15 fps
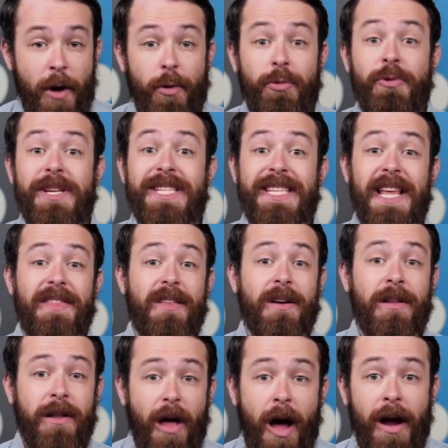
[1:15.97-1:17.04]
would reset the
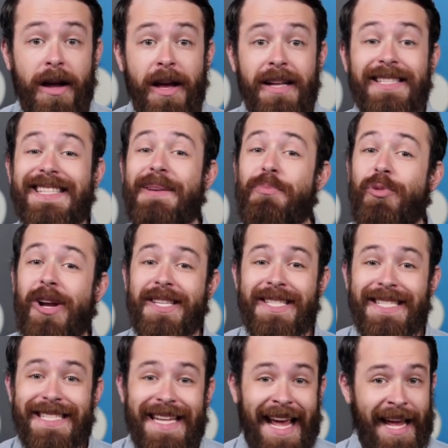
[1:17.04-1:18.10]
clock to the
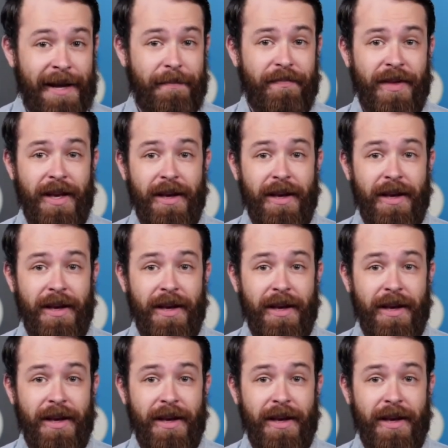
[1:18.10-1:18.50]
present day.